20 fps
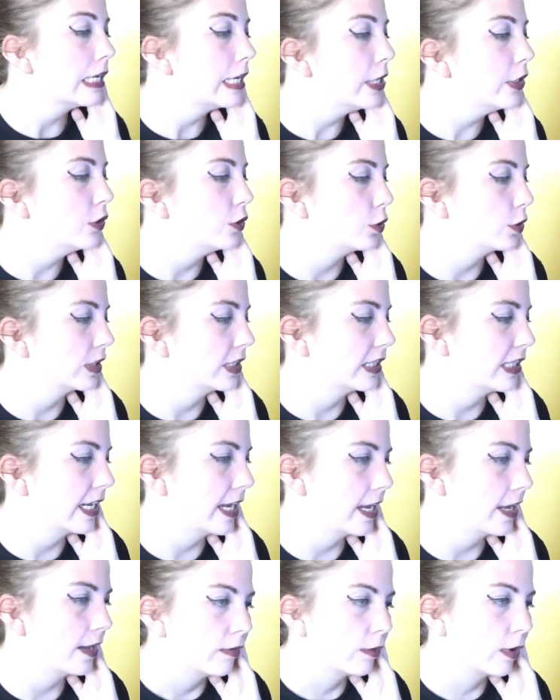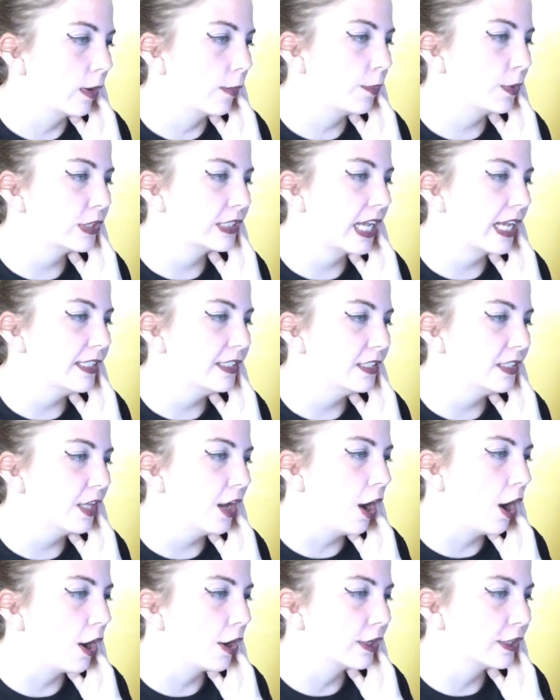interesting. Represents the
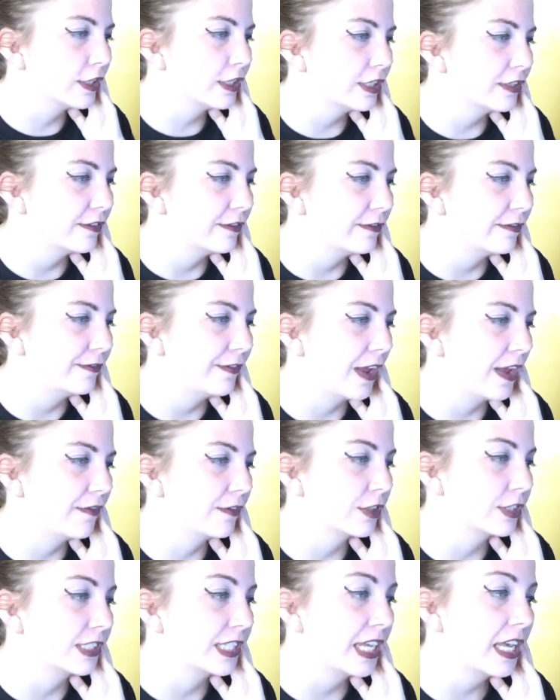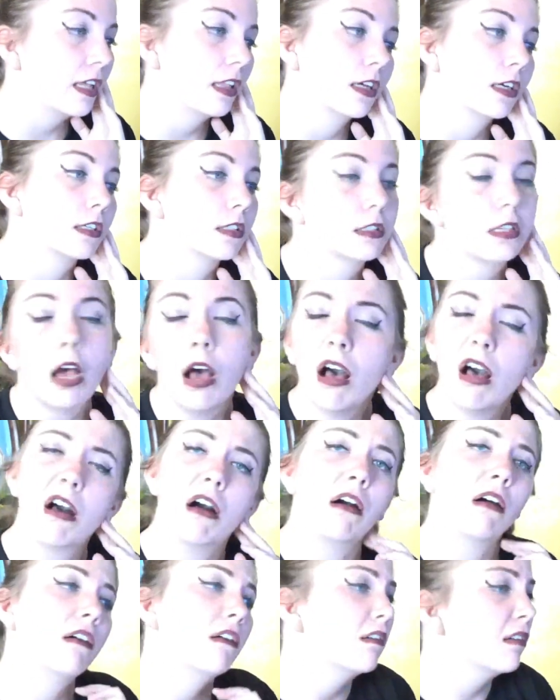heart, favors healers.
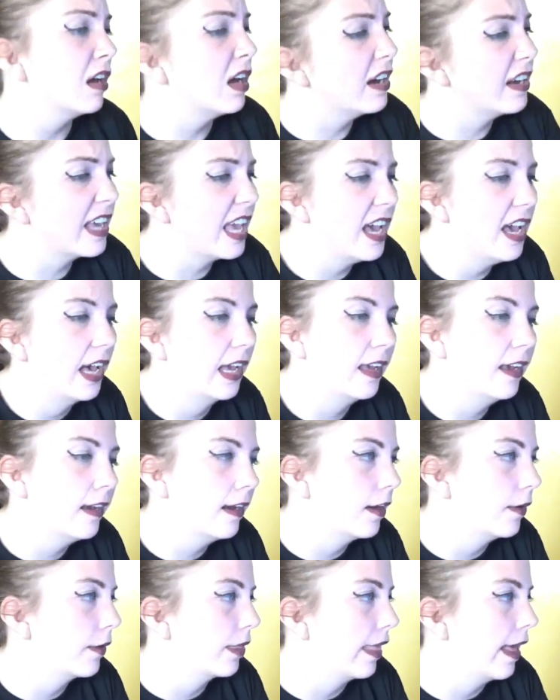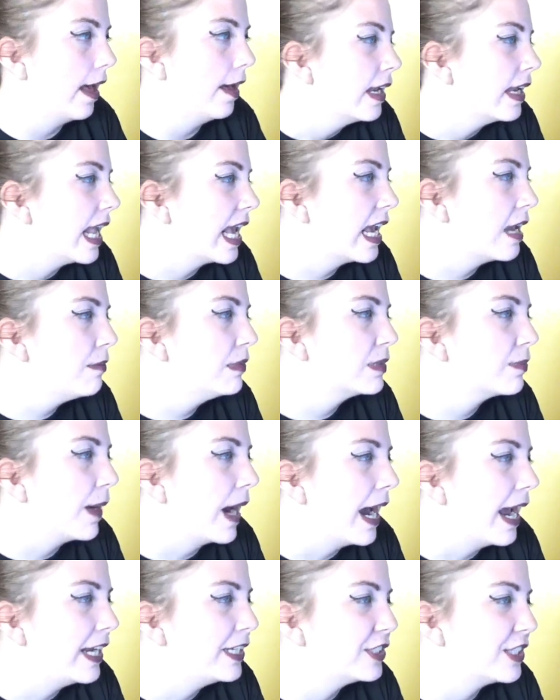Oh, oh yeah, I can go with that. Named
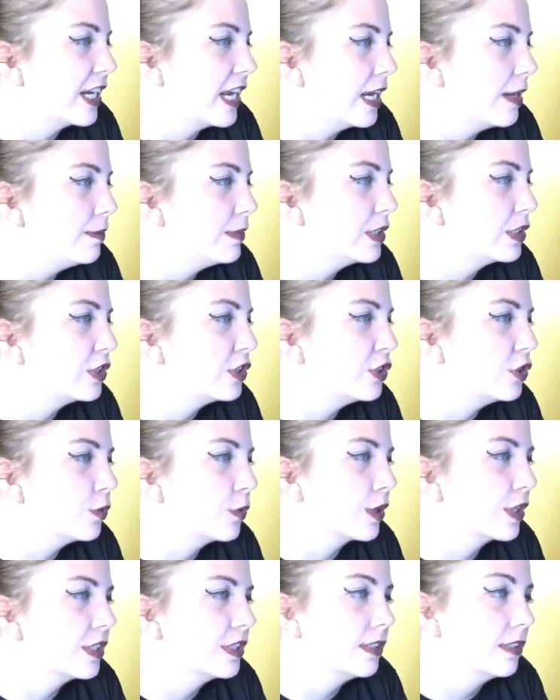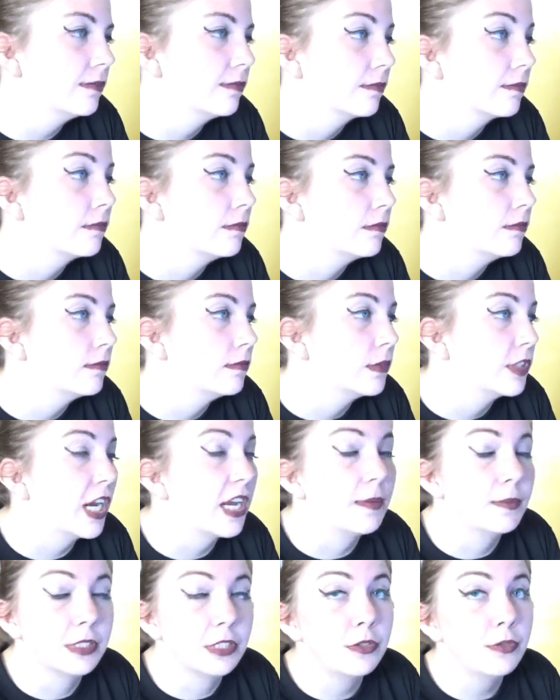by James Steward
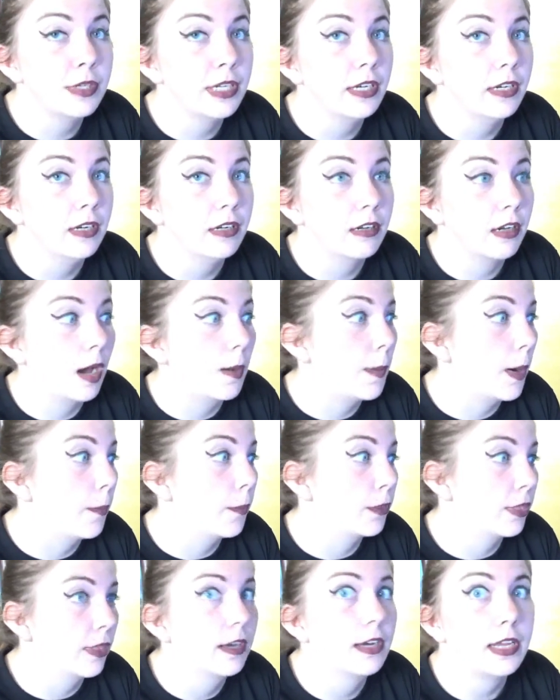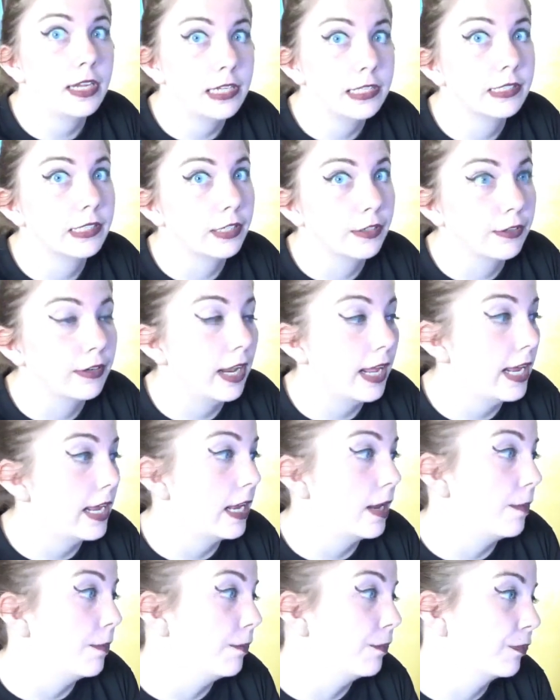James, you need to come up with an easier
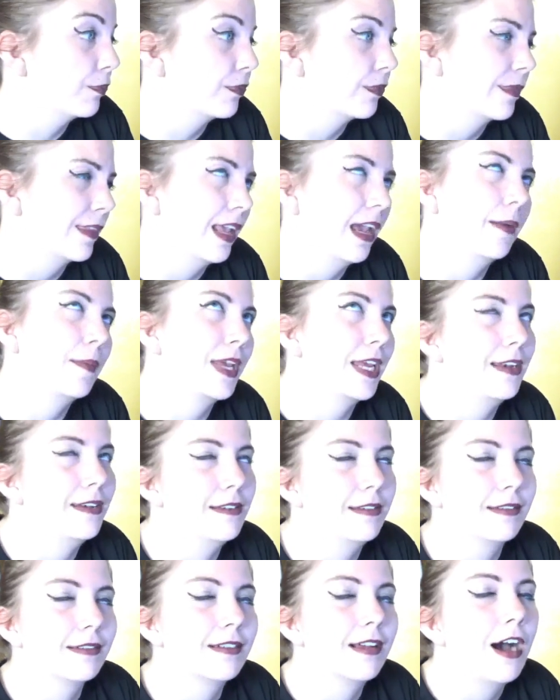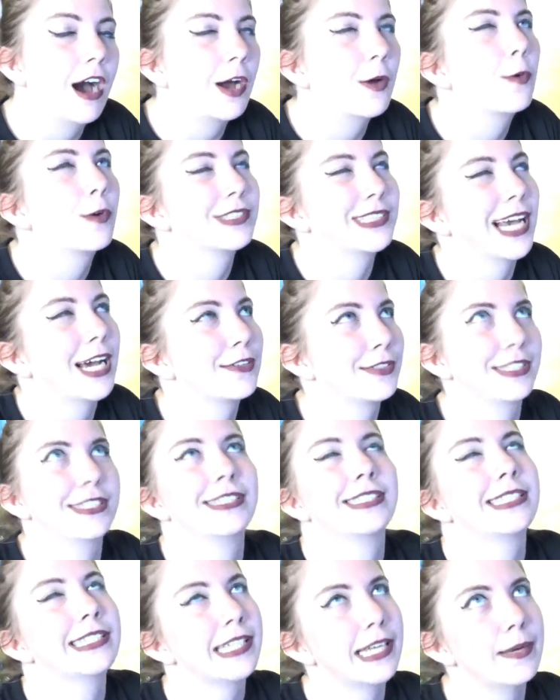name. I mean, Hogwarts
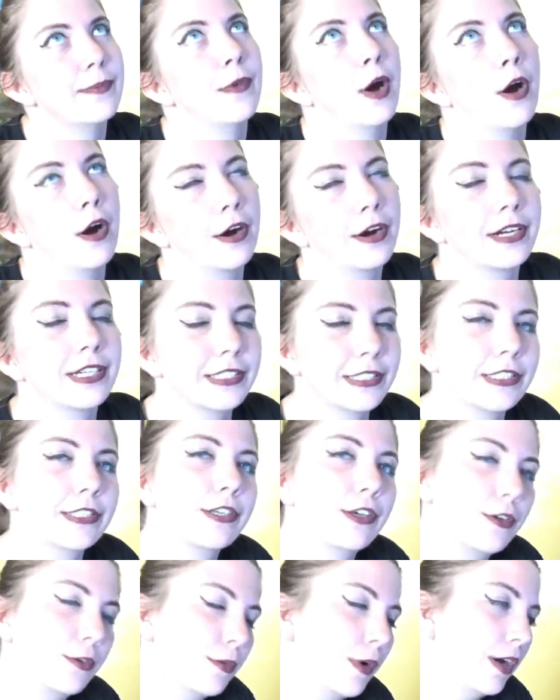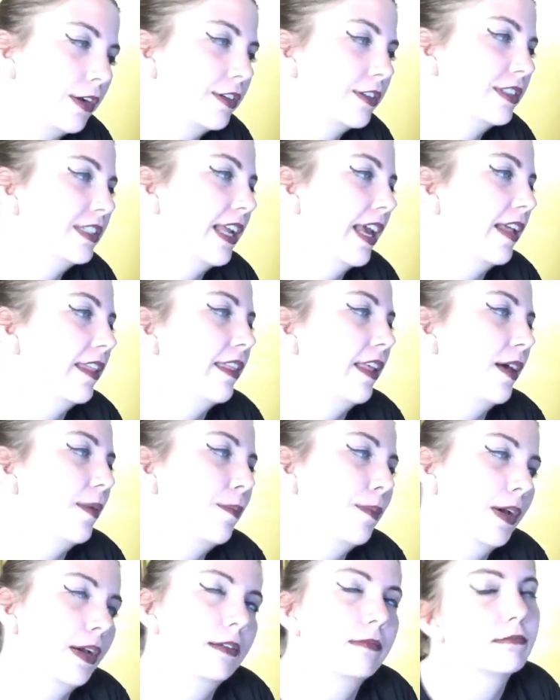houses seem hard until you understand them,
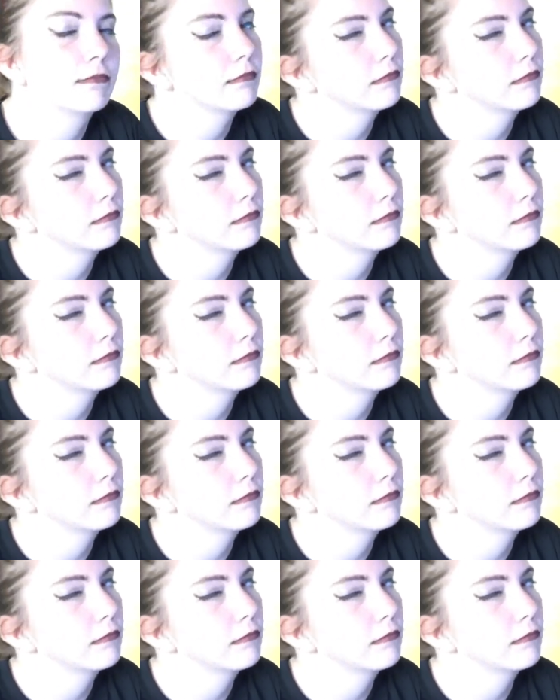but